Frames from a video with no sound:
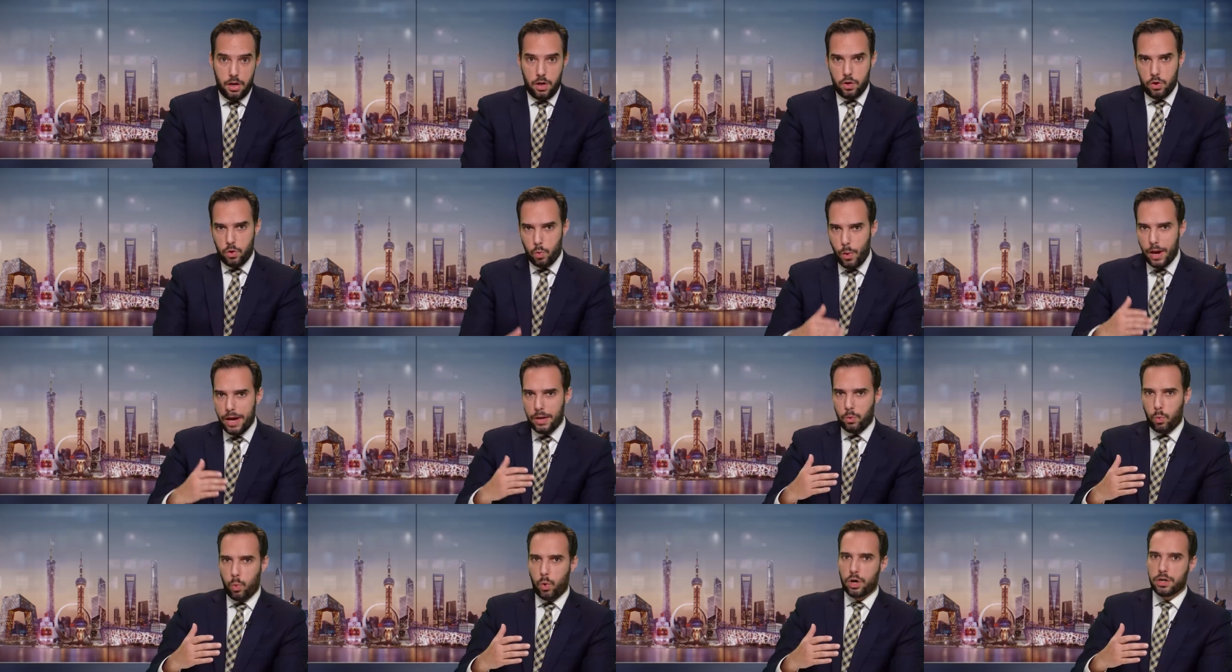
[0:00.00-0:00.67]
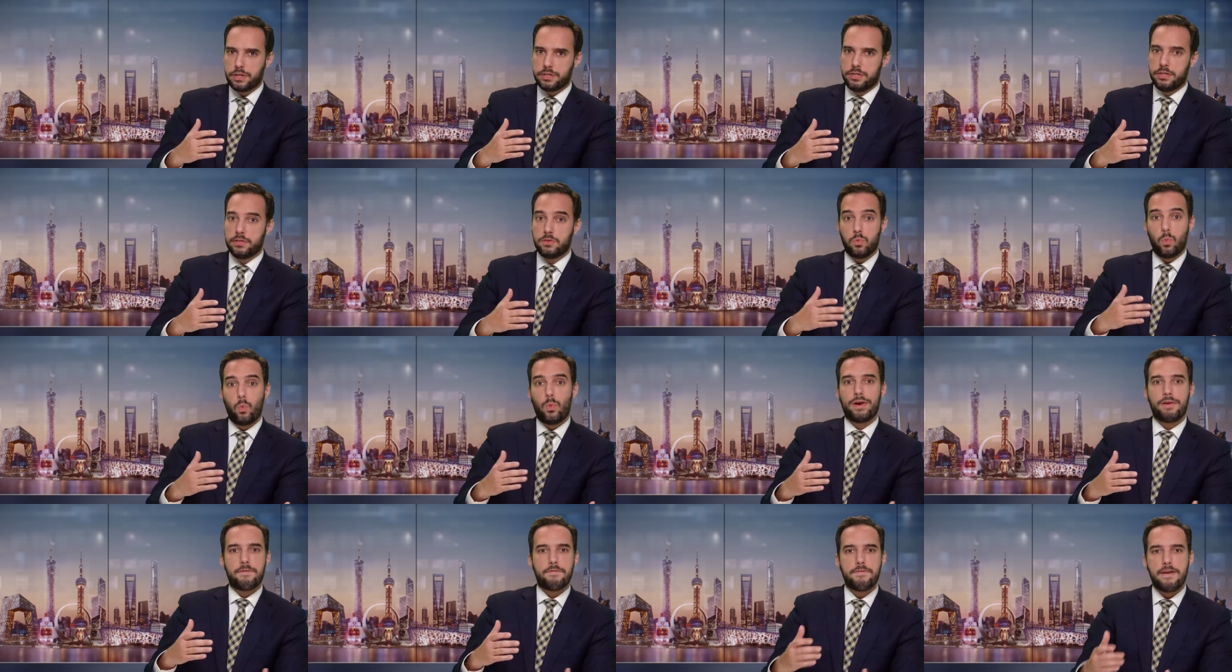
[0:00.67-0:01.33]
The way it works is
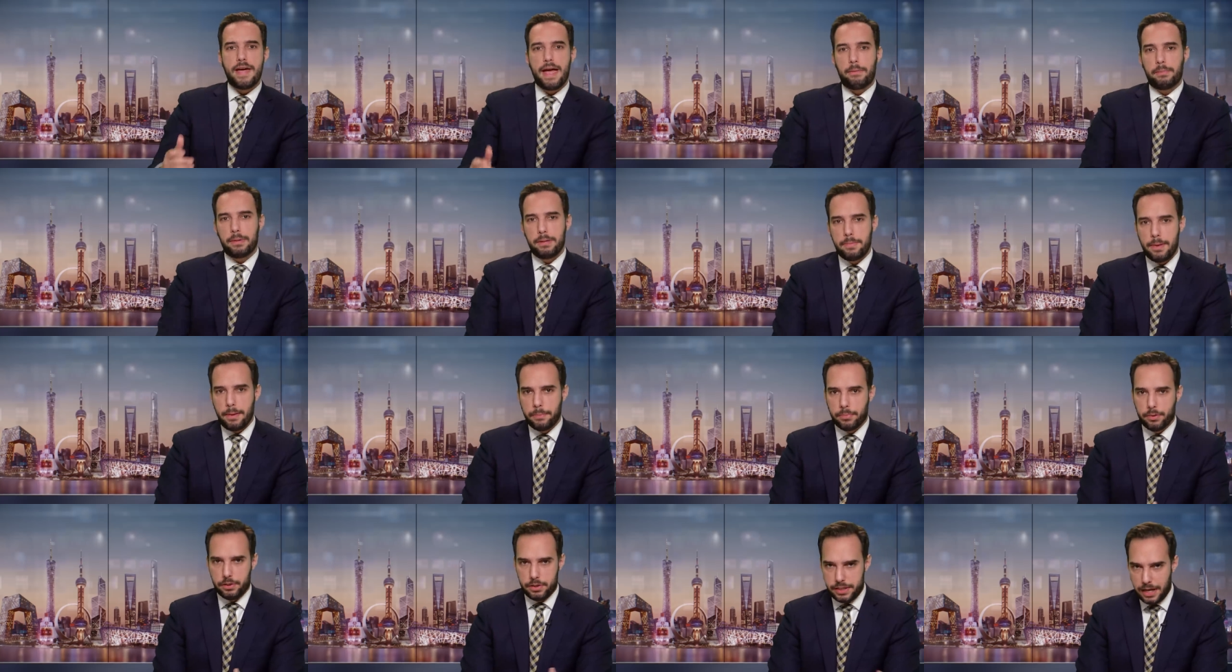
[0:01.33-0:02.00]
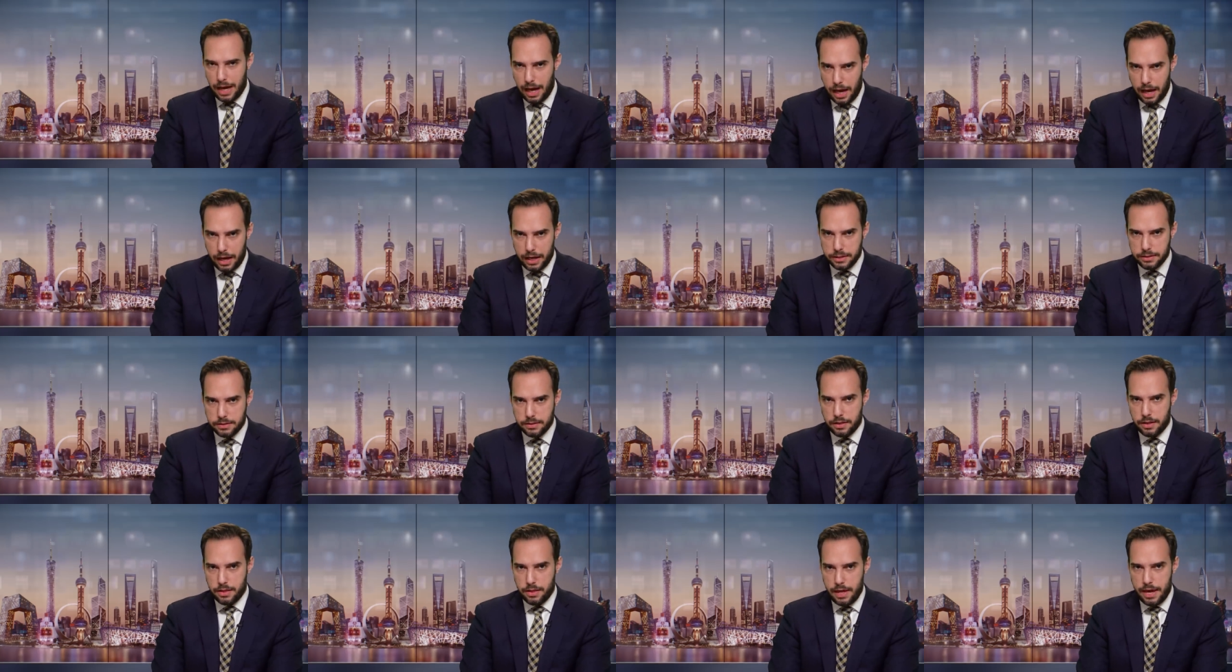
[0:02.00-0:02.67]
when a family member
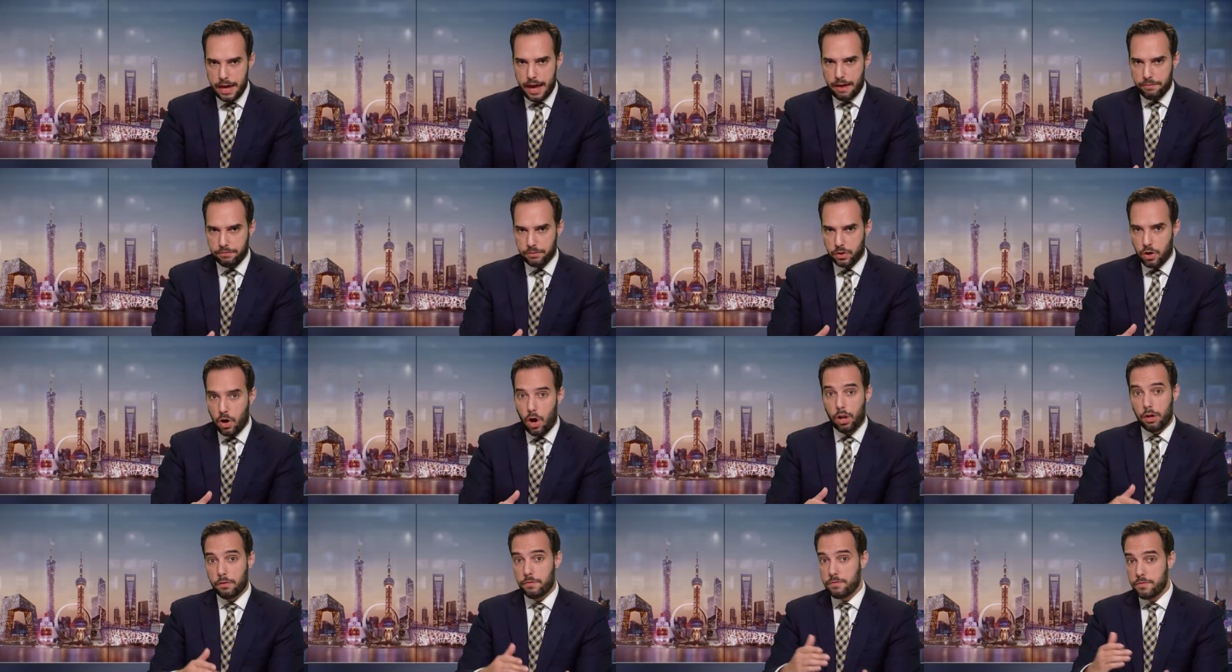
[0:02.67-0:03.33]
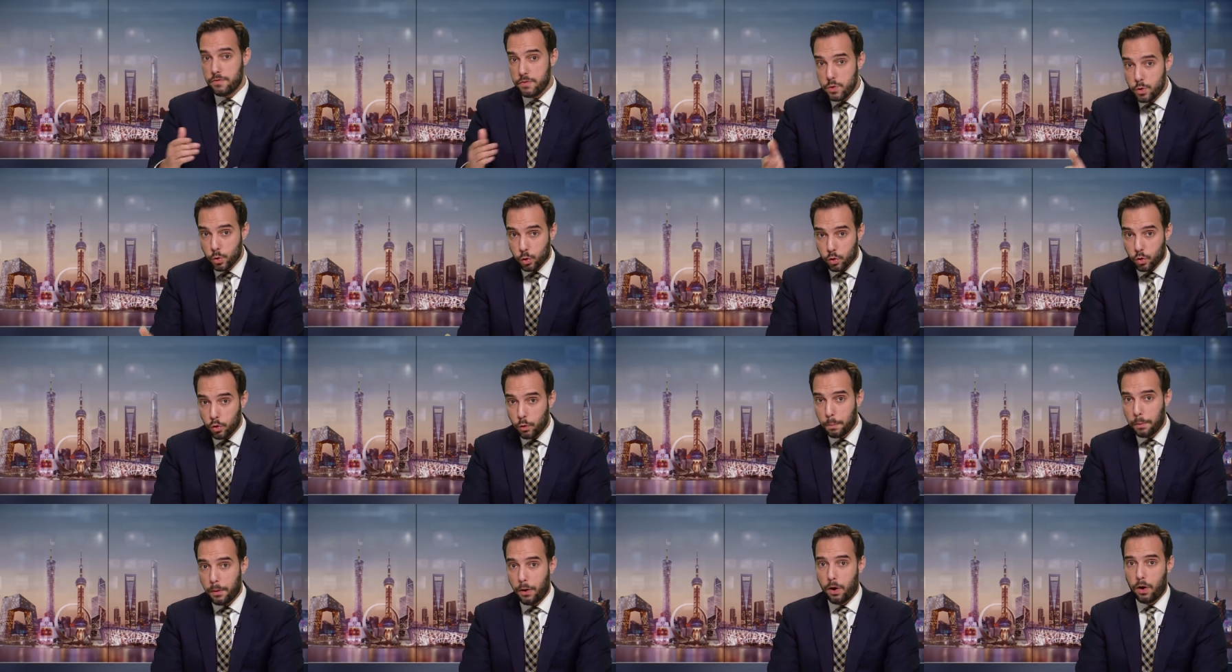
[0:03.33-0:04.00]
dies, they have to call a
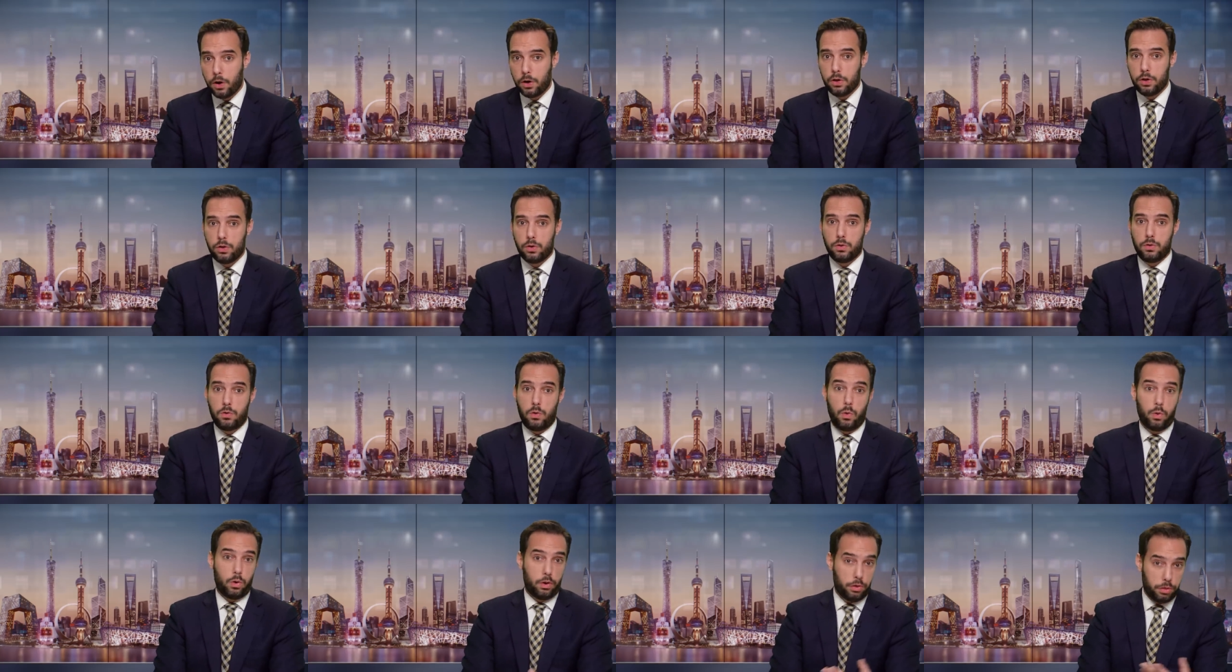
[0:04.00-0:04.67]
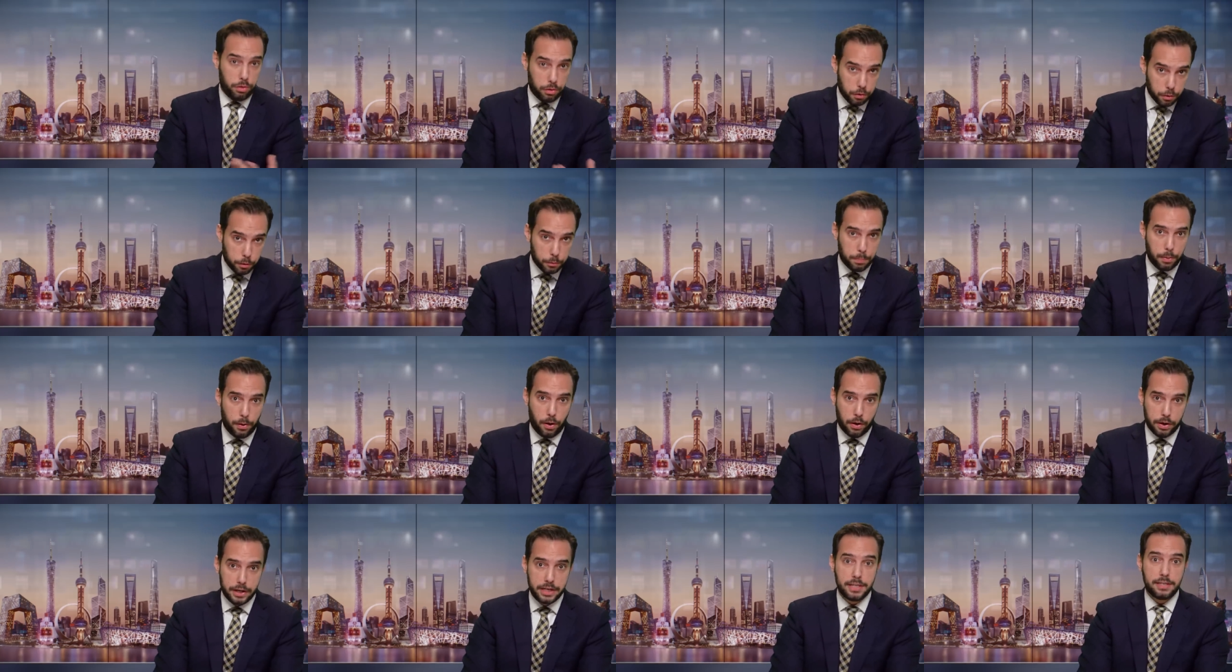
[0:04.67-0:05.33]
funeral parlor or a third
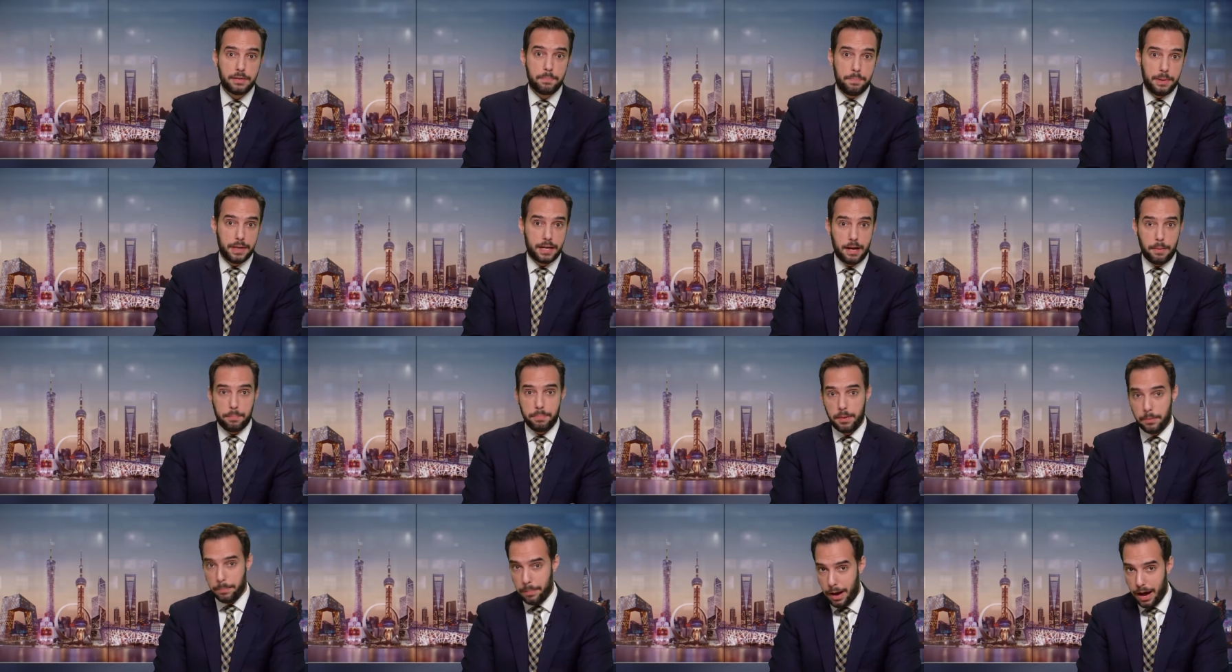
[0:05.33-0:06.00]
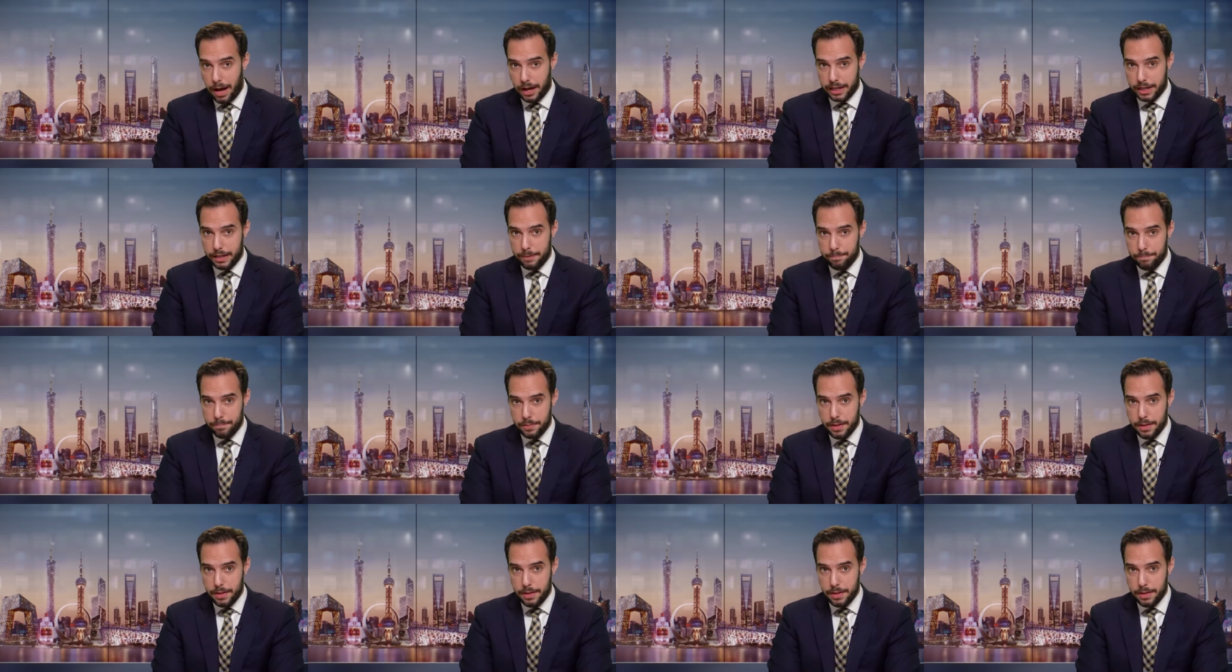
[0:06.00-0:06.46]
party to pick up the body.